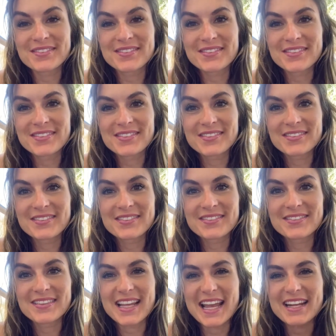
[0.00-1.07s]
And a lot
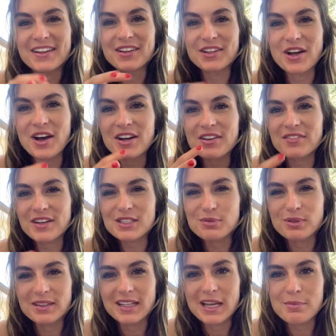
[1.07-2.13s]
of us would label this as
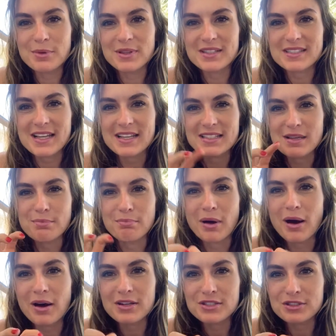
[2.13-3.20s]
imposter
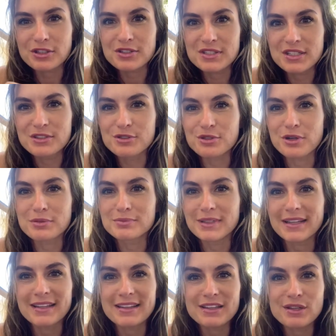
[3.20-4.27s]
syndrome, like you've
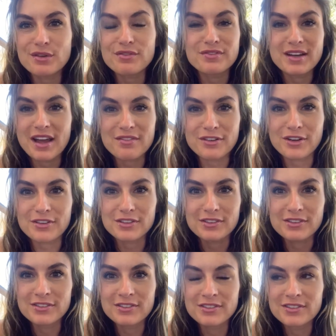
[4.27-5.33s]
never
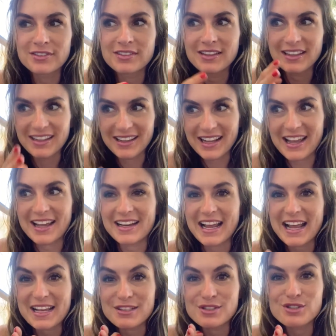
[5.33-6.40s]
led a solo
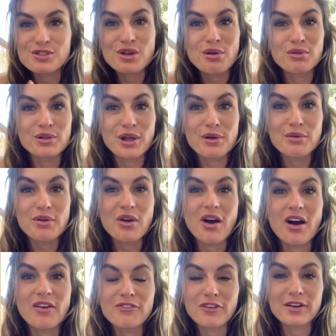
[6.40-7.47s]
conference
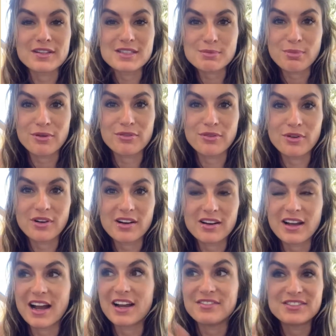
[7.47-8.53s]
before. I've done
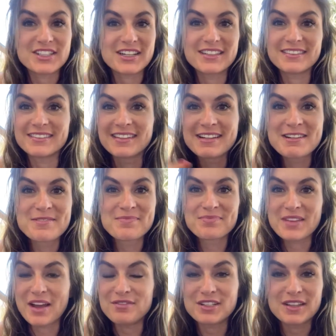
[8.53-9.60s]
these
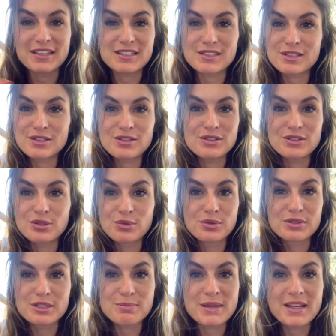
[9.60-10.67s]
dual speaking events, but
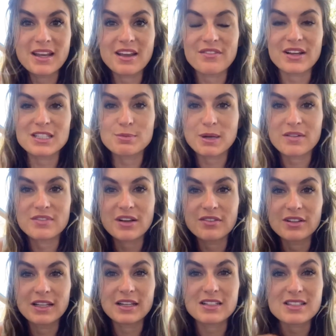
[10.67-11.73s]
I've never led a
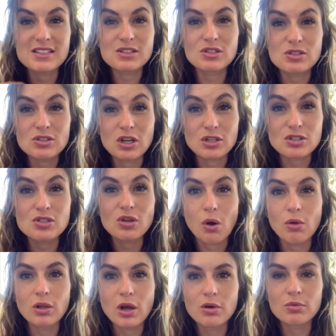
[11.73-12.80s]
solo one
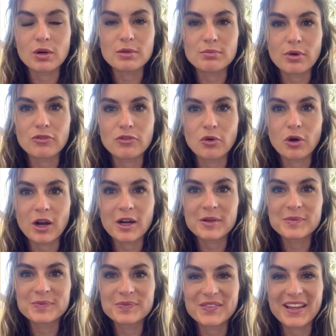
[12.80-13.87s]
before, like
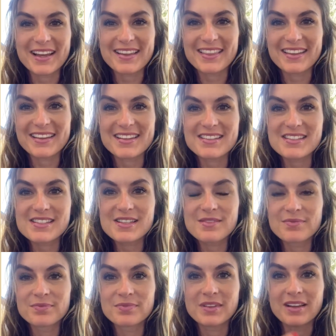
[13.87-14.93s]
this, live,
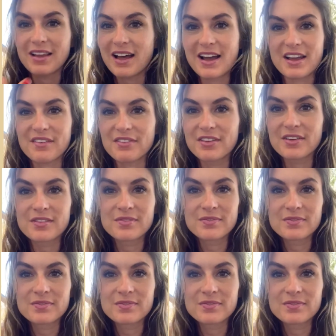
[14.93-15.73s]
ever.